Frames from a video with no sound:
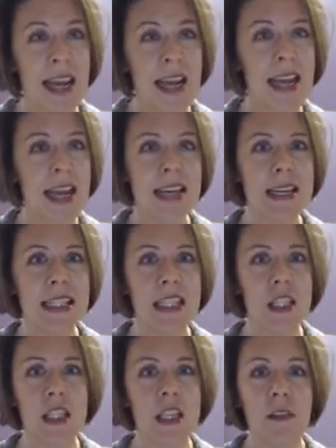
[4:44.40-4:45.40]
it
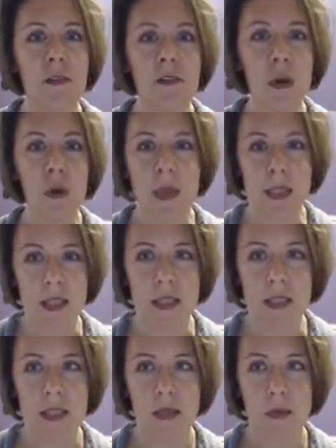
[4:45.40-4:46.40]

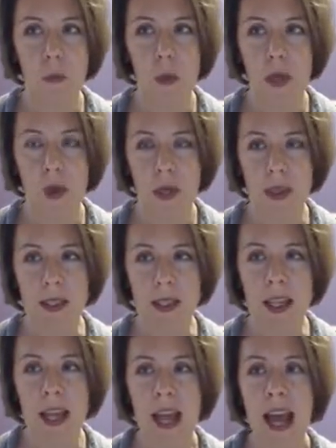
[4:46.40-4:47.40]
diffuses more
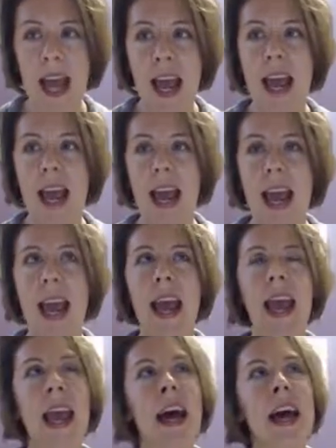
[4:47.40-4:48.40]
quickly.
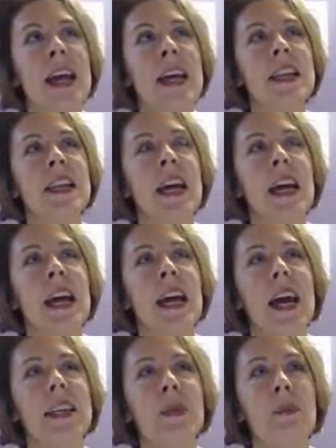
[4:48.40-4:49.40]
And
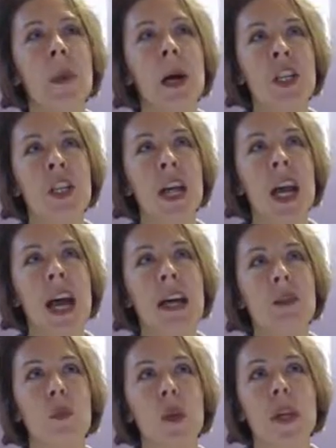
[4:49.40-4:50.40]
as much
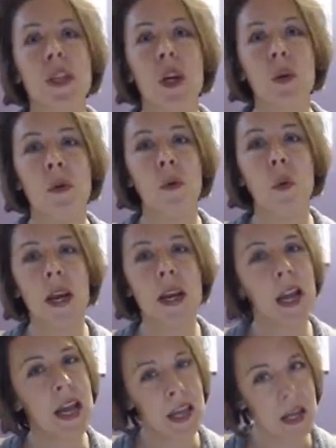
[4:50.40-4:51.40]
as we don't want
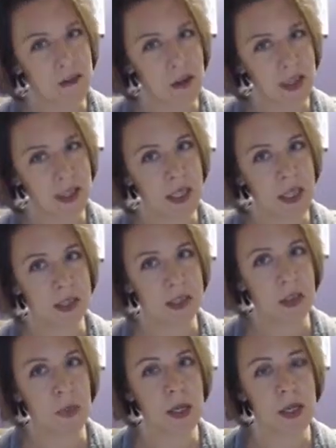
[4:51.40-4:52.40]
any of our sons
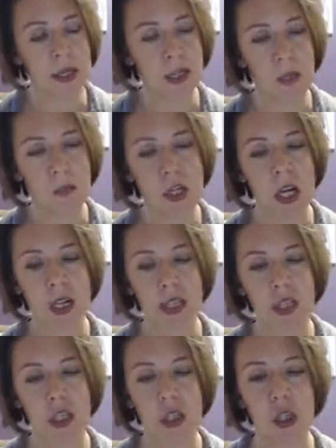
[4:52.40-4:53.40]
to be subject
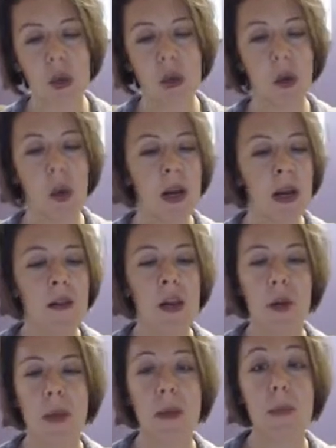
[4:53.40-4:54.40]
to,
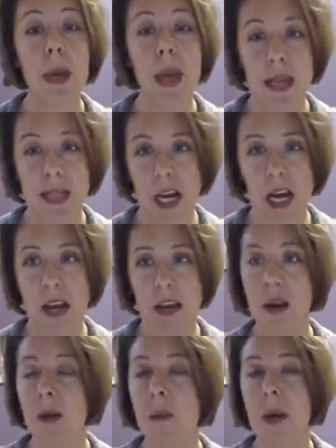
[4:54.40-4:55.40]
being picked on
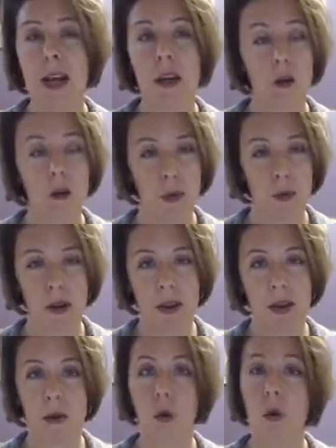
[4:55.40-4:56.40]
by an older
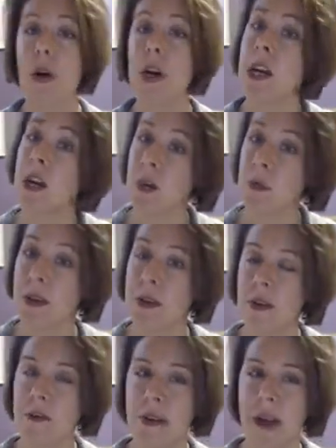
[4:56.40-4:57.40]
brother or a younger
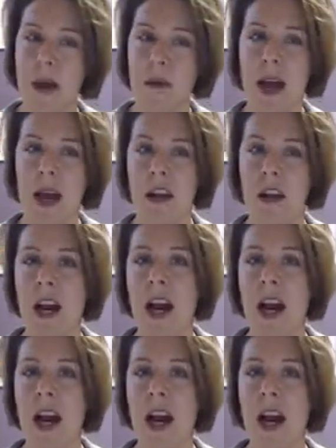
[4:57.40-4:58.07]
brother for that matter,